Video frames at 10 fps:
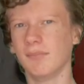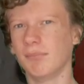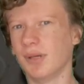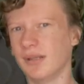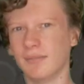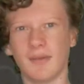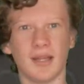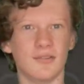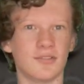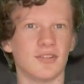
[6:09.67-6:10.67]
But I
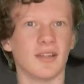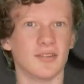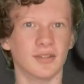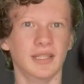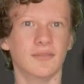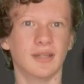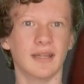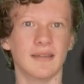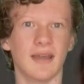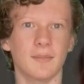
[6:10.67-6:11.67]
just thought to leave it
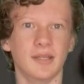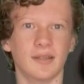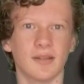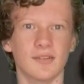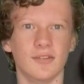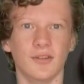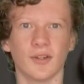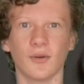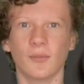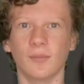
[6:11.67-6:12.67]
at that because, you
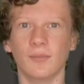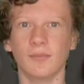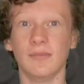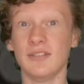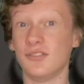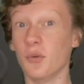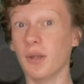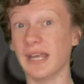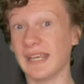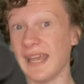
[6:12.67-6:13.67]
know, he's doing
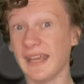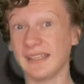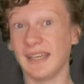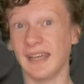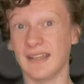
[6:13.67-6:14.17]
the can-can